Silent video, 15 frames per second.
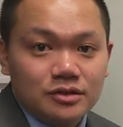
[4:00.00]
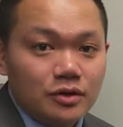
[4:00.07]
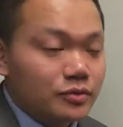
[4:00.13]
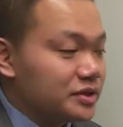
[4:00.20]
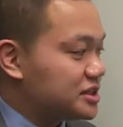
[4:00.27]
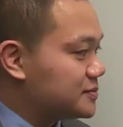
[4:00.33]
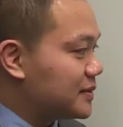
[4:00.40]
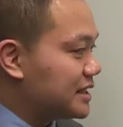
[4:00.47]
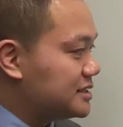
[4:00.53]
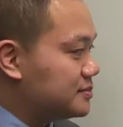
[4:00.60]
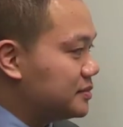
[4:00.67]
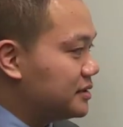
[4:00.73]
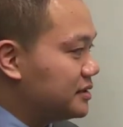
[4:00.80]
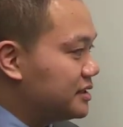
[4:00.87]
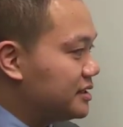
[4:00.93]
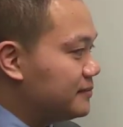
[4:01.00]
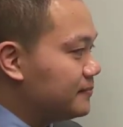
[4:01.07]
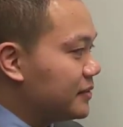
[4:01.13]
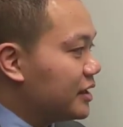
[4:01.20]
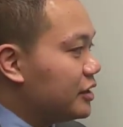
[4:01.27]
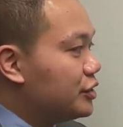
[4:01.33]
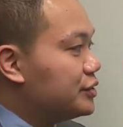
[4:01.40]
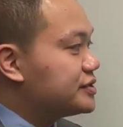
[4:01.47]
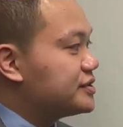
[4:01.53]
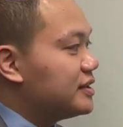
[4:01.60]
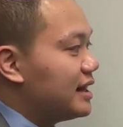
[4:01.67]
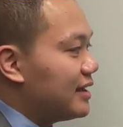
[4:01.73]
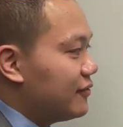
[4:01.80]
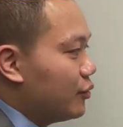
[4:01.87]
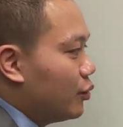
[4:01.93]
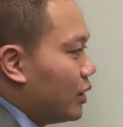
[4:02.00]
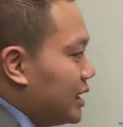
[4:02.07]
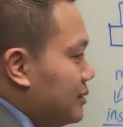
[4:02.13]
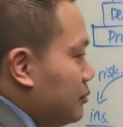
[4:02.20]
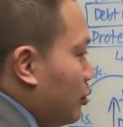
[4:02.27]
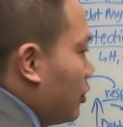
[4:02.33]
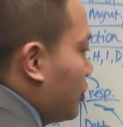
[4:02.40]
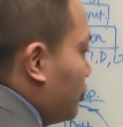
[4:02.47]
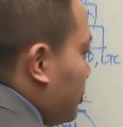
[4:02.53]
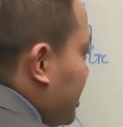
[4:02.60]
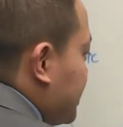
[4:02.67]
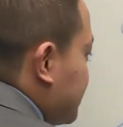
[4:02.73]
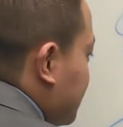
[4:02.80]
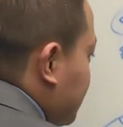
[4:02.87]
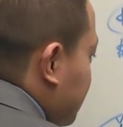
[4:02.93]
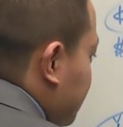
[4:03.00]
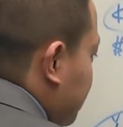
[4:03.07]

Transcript: no responsibility, you still have one more risk